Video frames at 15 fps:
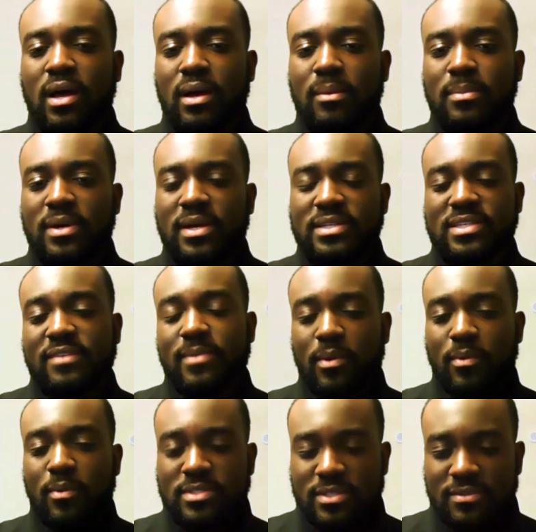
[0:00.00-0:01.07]
because everybody
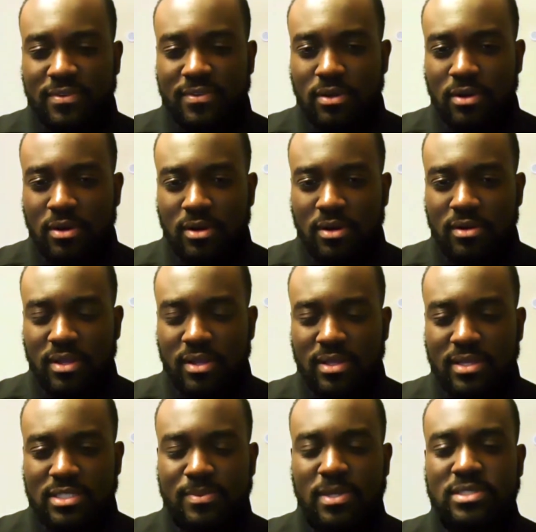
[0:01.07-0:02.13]
wants to feel heard, and
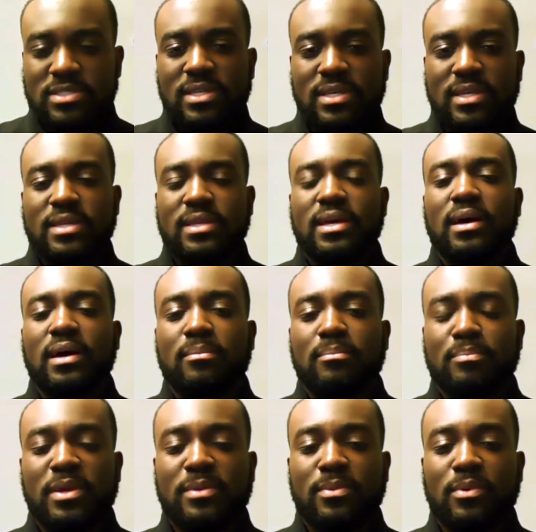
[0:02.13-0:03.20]
especially
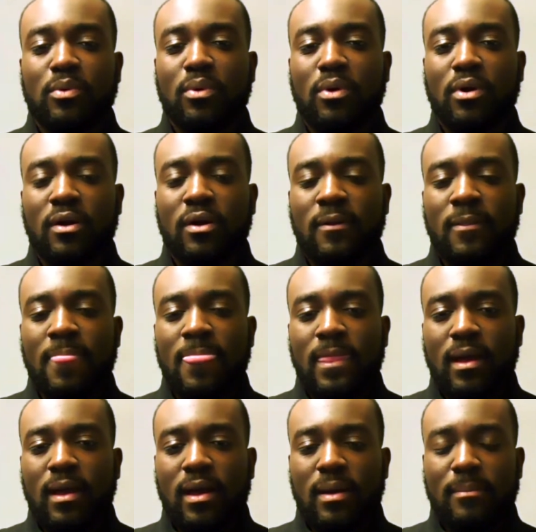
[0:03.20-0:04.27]
people who are
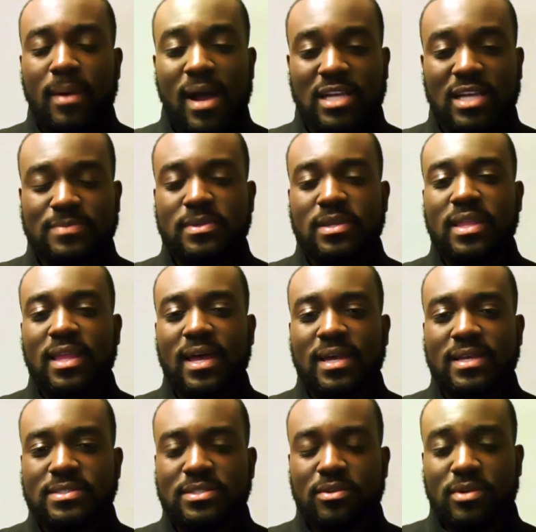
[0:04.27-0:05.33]

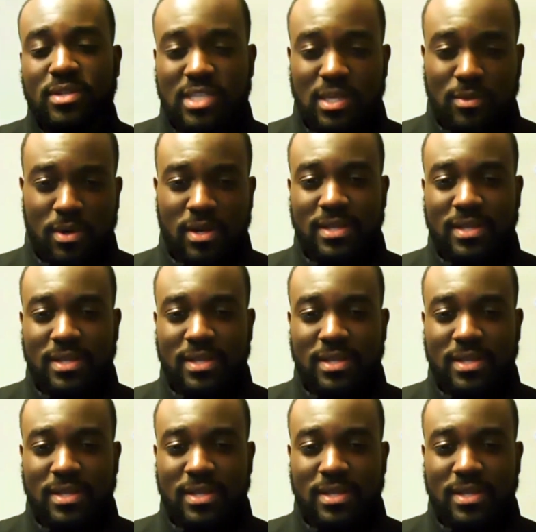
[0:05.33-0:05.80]
hospitalized, because I work in